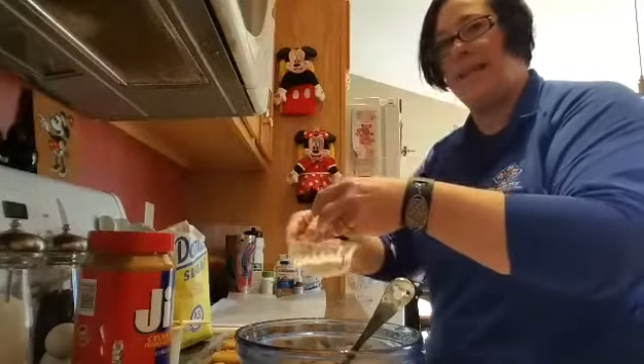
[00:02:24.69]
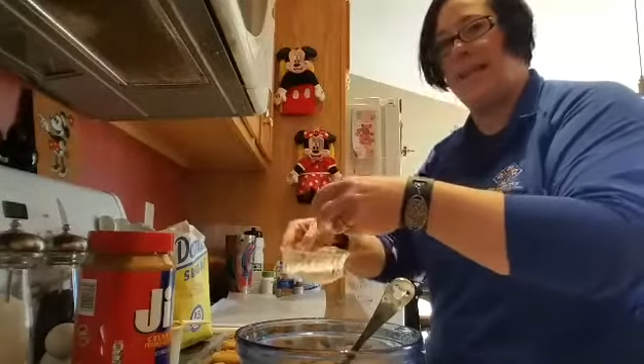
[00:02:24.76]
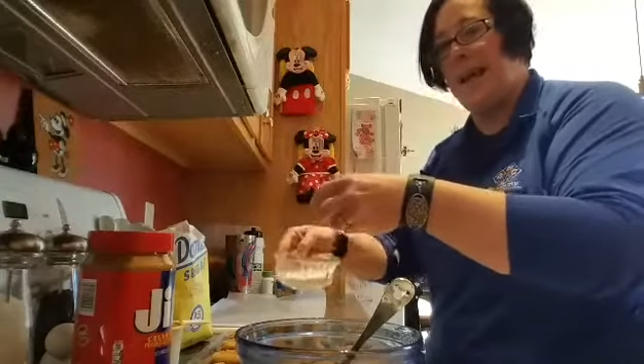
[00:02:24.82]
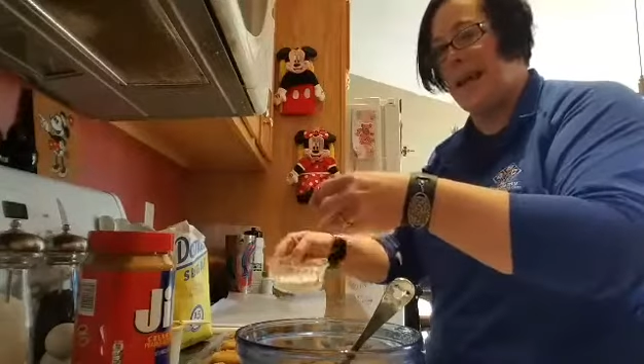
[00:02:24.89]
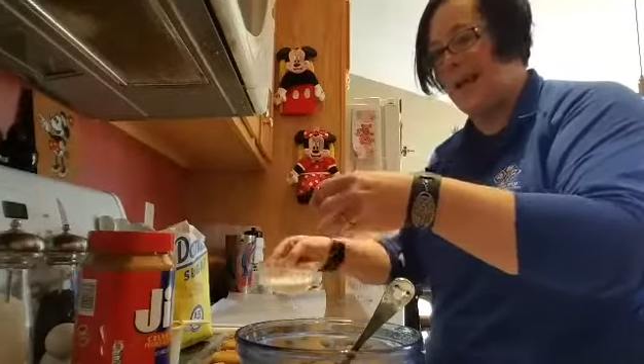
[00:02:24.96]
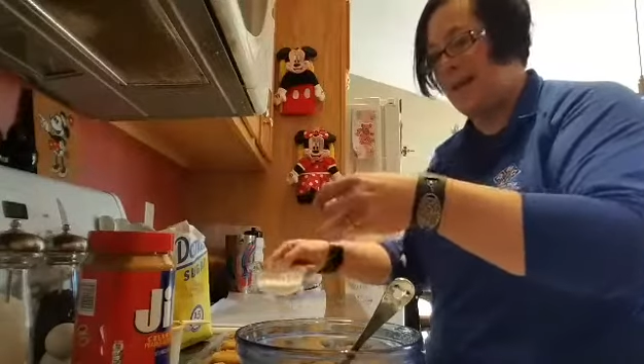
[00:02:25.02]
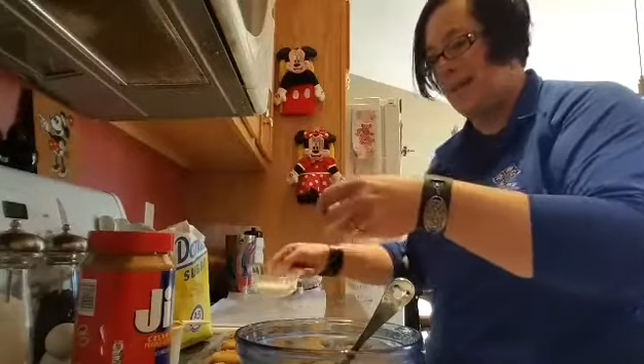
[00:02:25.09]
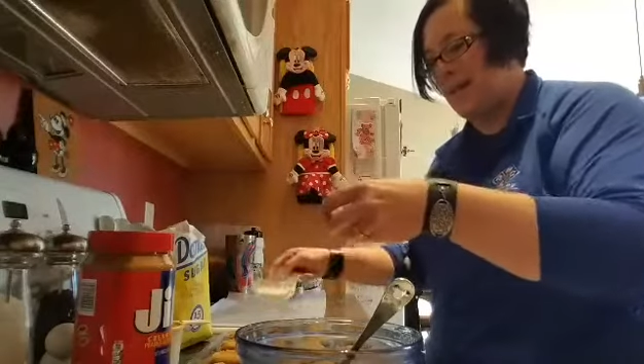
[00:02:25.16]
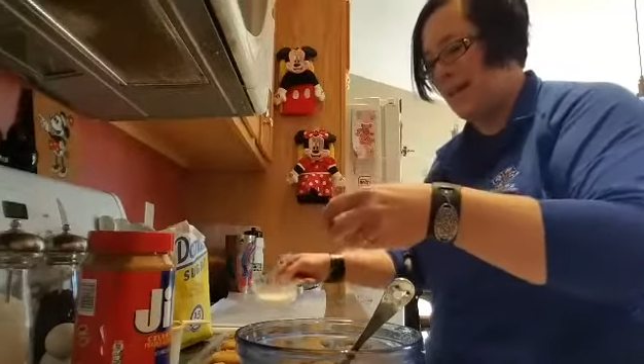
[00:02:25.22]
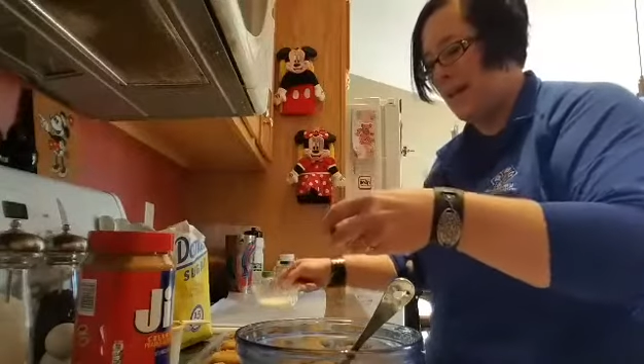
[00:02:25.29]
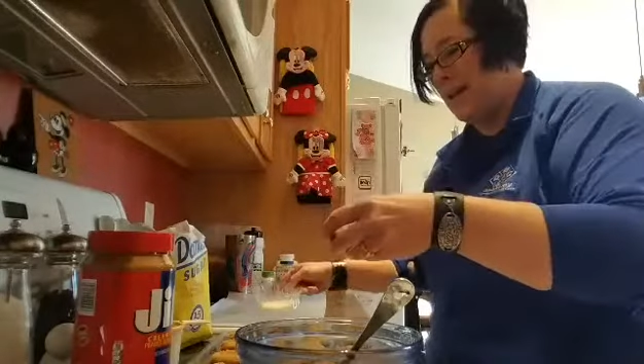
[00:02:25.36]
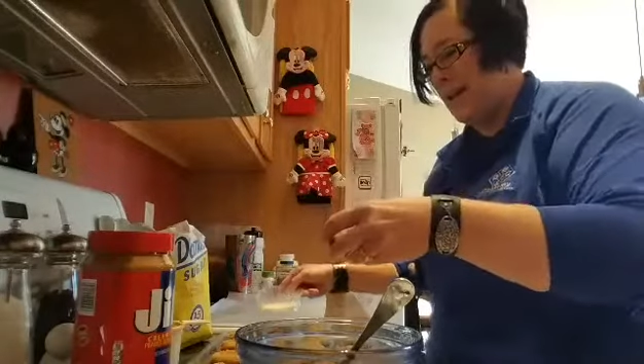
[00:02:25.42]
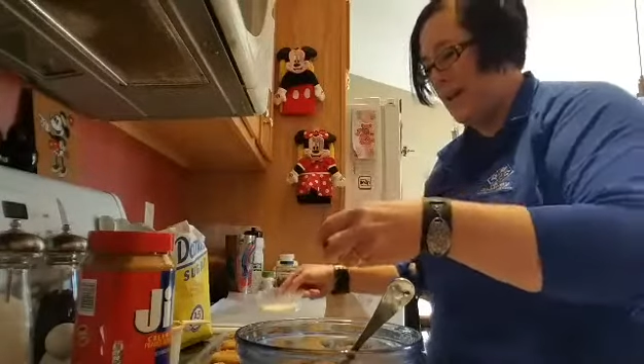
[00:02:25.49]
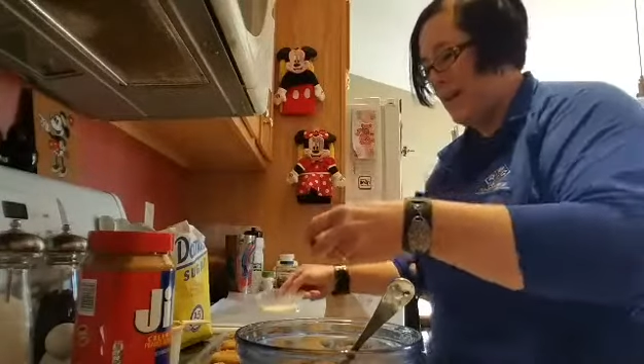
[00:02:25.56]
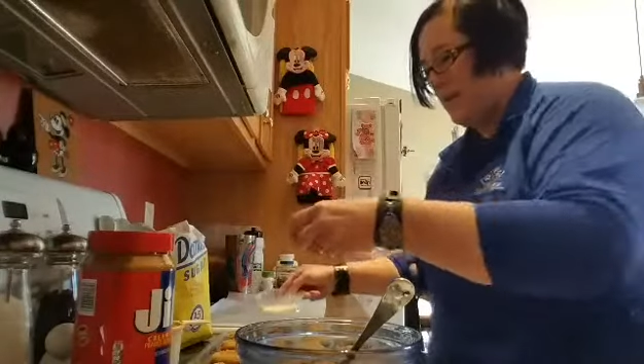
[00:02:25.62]
it on
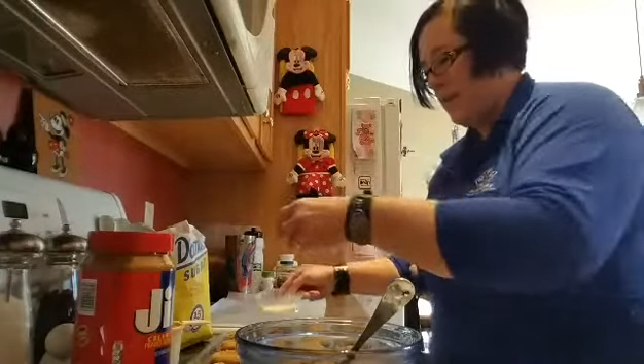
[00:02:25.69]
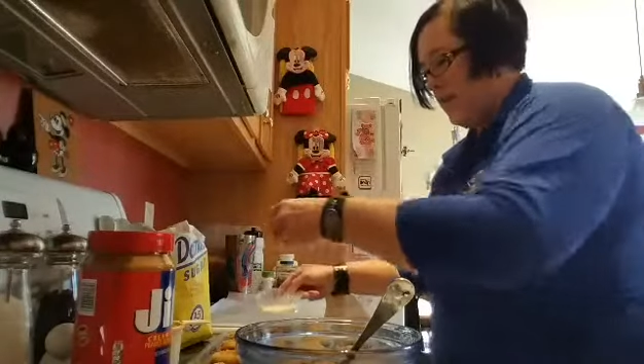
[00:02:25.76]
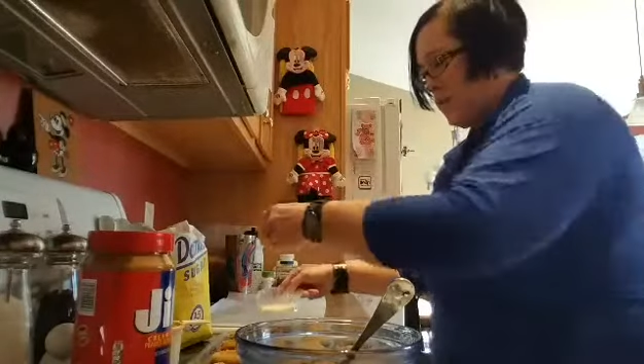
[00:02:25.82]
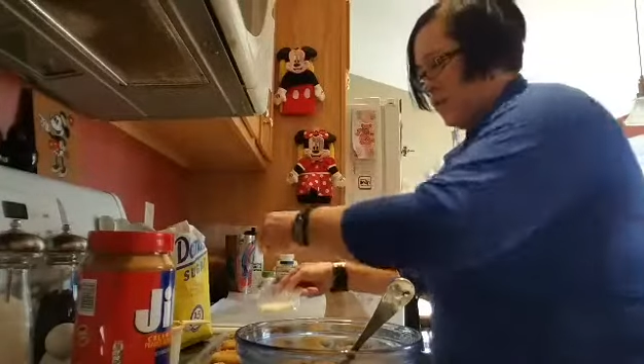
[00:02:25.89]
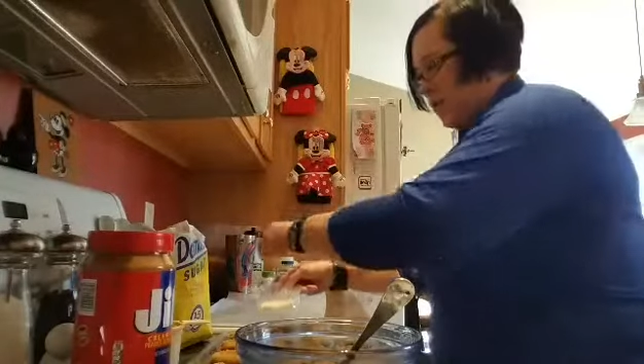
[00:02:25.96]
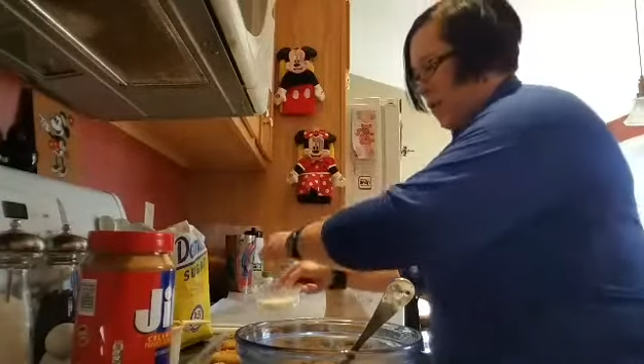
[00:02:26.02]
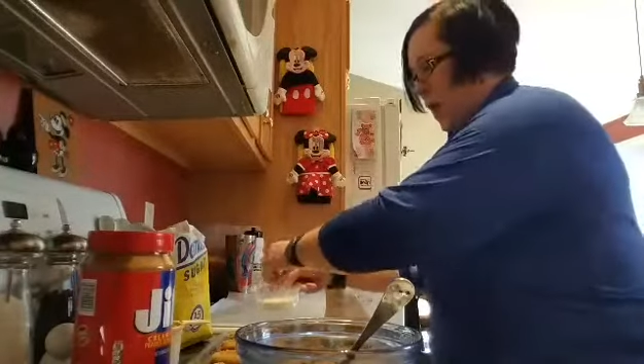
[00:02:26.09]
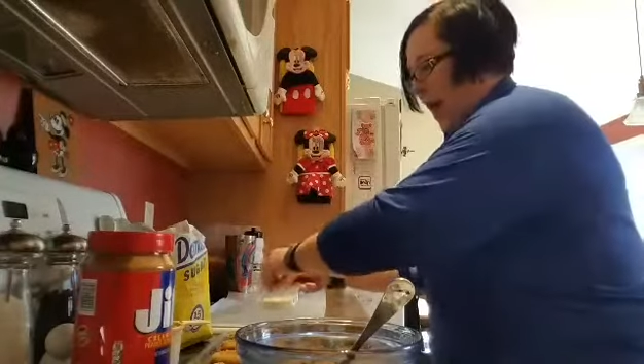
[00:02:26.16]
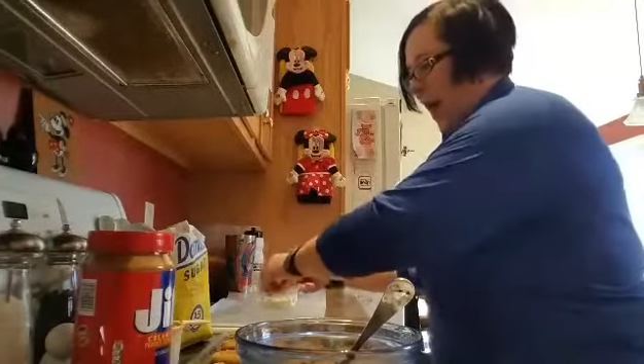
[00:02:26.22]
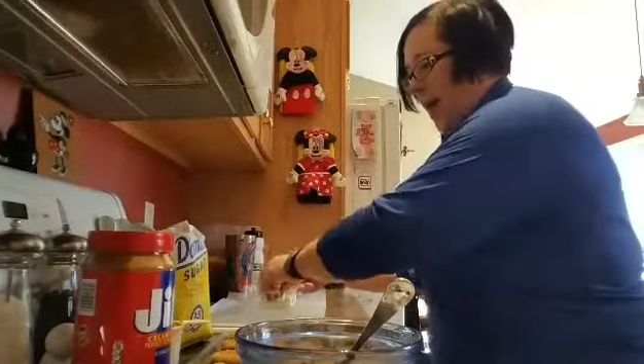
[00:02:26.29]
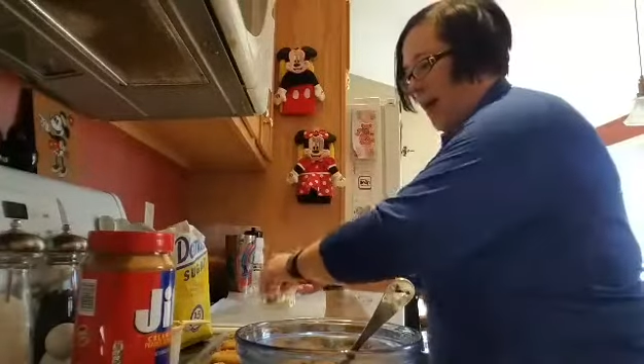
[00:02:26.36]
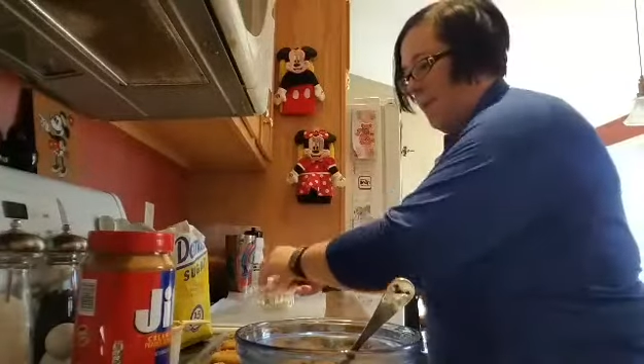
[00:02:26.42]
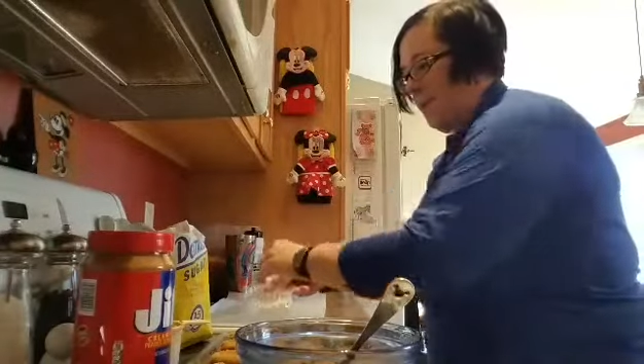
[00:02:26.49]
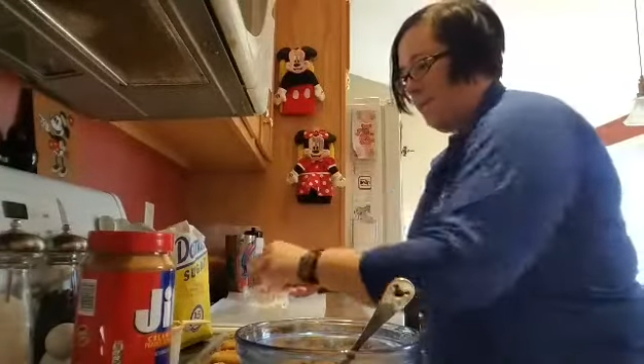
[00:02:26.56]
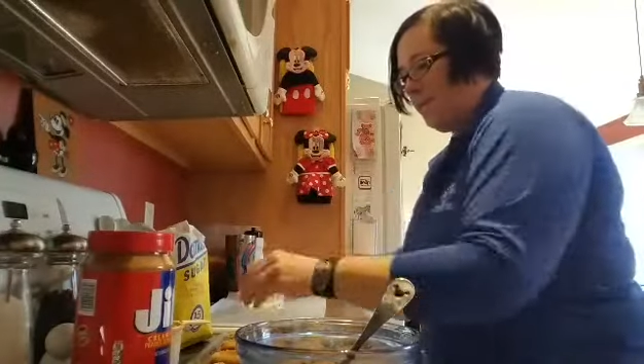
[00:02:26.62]
the
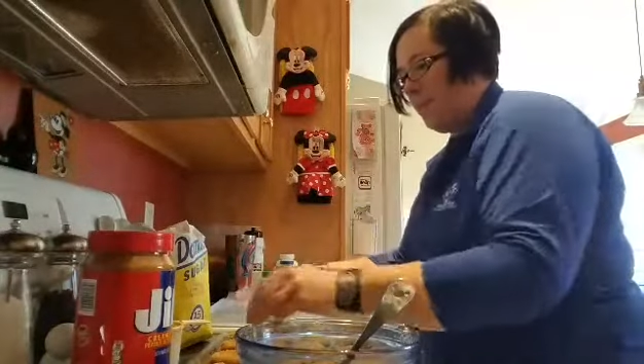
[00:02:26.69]
tray.